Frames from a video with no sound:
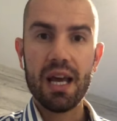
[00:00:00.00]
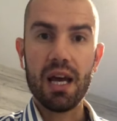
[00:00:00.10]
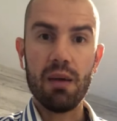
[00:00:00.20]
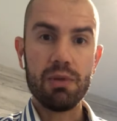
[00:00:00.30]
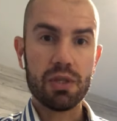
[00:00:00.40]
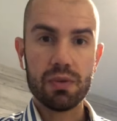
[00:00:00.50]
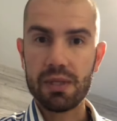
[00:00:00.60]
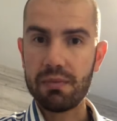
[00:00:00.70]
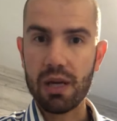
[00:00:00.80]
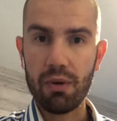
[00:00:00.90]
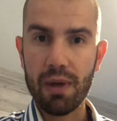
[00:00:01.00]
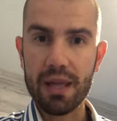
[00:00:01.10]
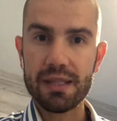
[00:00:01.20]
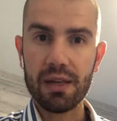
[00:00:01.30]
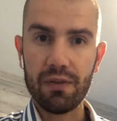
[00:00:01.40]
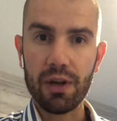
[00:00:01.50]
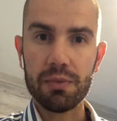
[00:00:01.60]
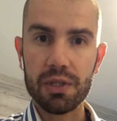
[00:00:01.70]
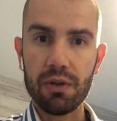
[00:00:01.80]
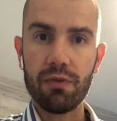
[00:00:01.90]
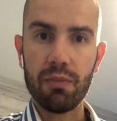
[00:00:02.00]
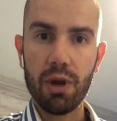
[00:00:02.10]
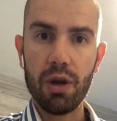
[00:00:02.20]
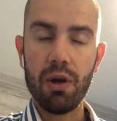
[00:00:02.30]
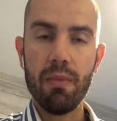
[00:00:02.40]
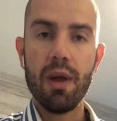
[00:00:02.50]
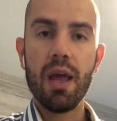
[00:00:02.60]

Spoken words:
just with some self-help stuff from home.